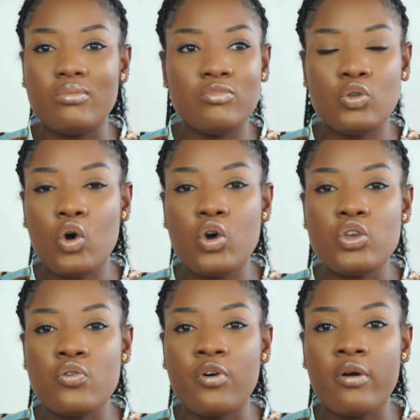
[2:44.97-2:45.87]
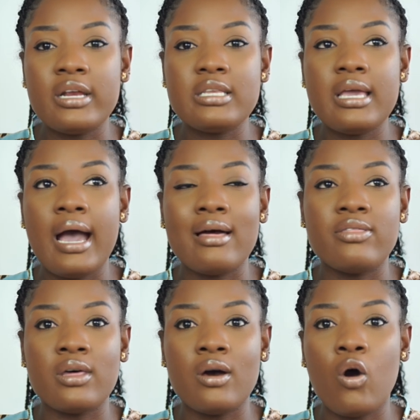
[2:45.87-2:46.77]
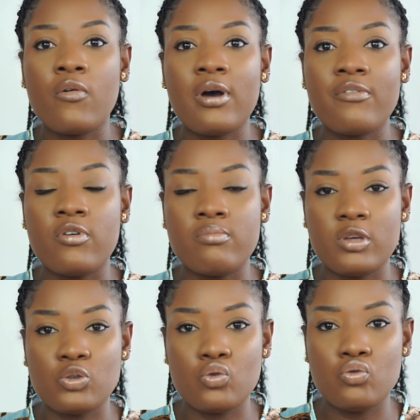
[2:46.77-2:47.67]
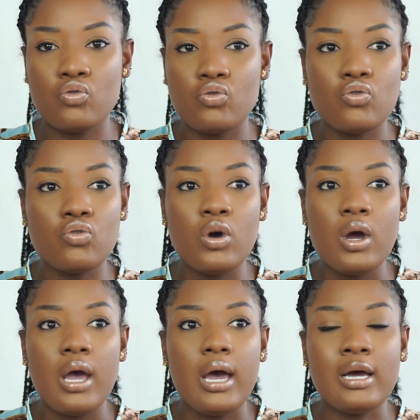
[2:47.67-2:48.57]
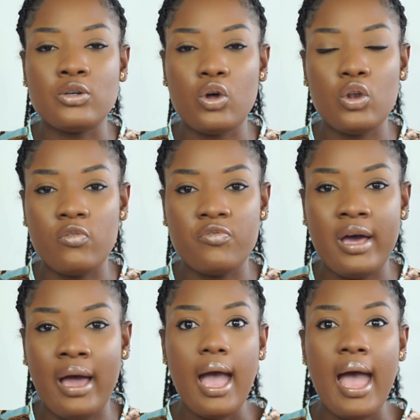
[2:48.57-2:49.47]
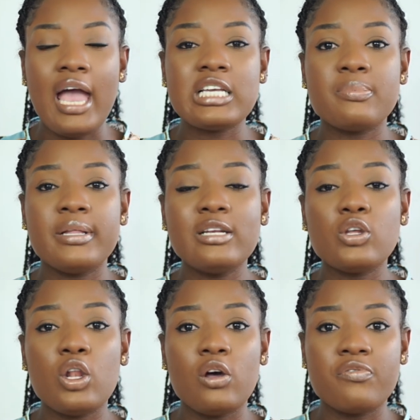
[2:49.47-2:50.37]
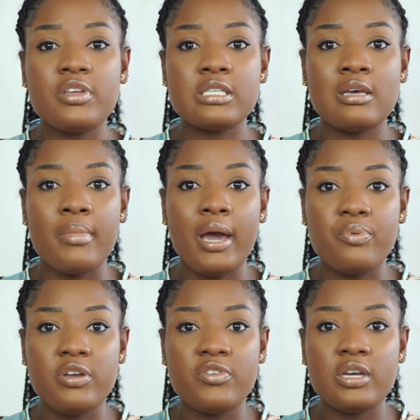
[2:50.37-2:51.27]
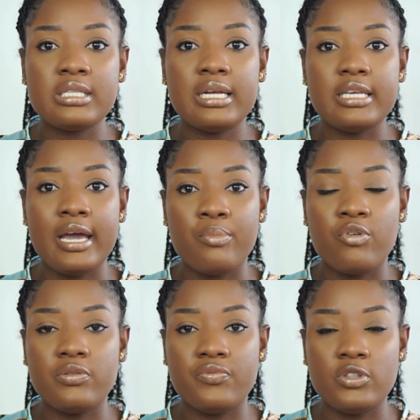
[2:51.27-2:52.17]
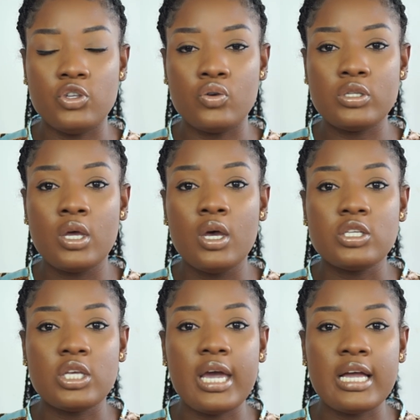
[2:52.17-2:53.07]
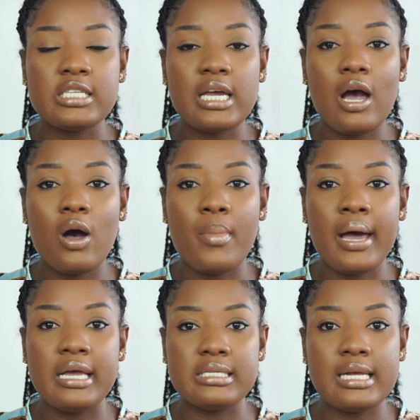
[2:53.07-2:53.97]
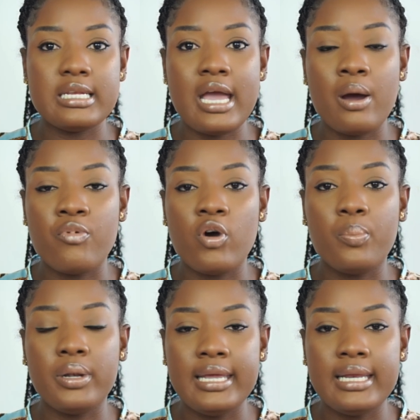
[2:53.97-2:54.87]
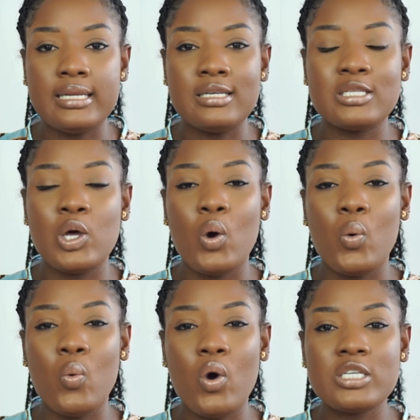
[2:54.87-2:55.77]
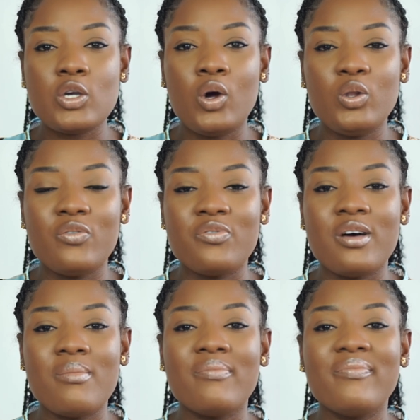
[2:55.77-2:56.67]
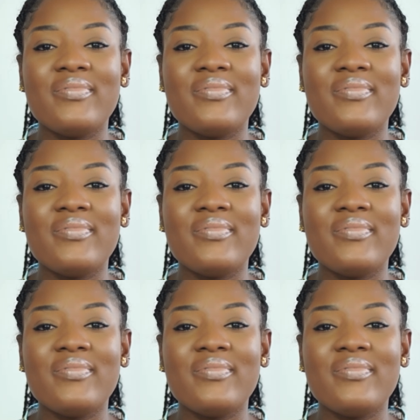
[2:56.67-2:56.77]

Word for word: though you've already had the offer from the school and all of that i explained all of this in my previous study abroad videos so you can check out my study abroad playlist watch all of them